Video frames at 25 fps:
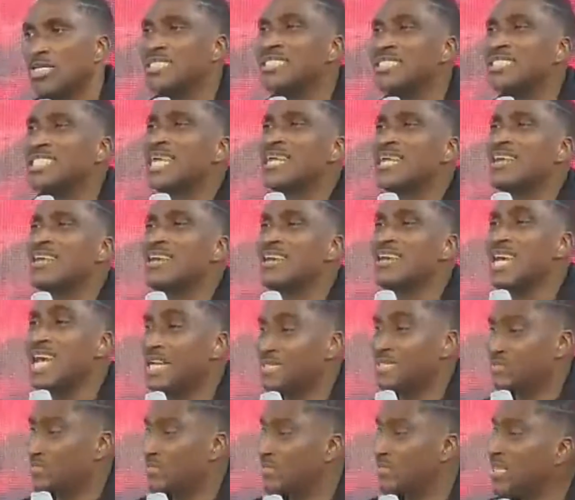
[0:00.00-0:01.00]
The
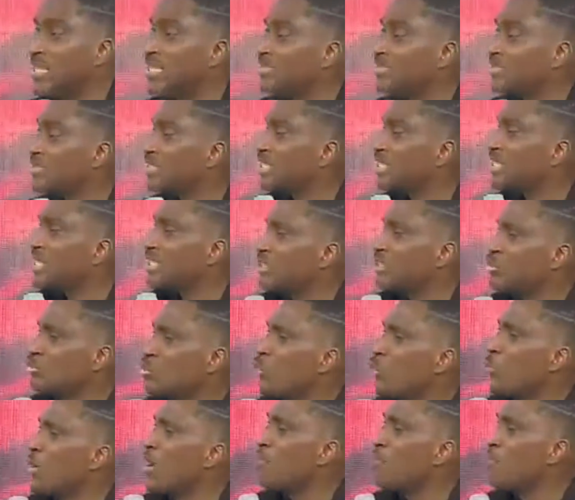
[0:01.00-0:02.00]
least is you
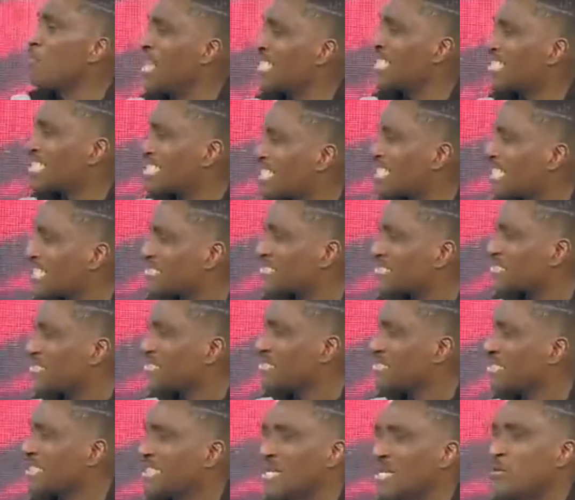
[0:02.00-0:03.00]
will meet it
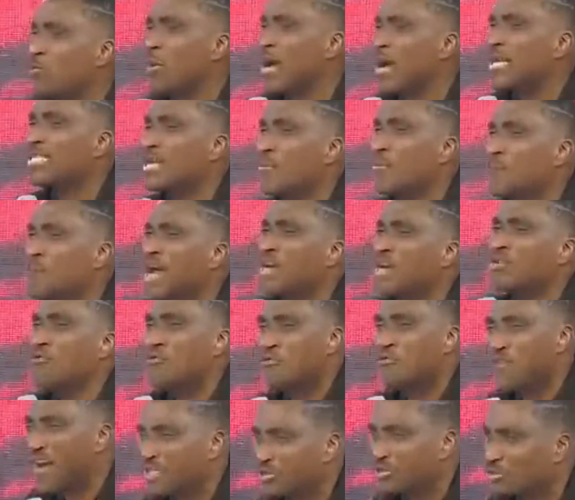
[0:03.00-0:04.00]
the way the
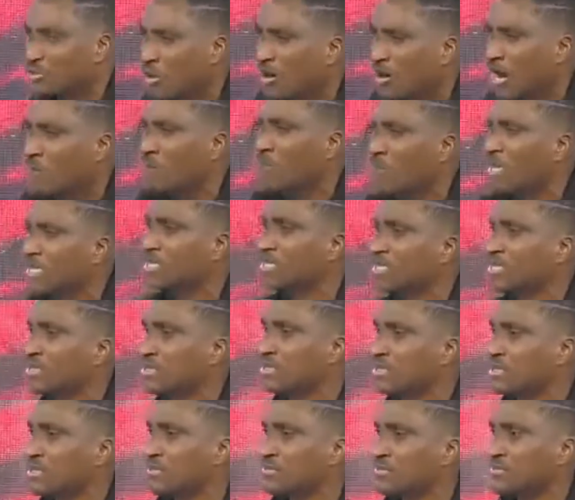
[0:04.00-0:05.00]
manufacturer made it.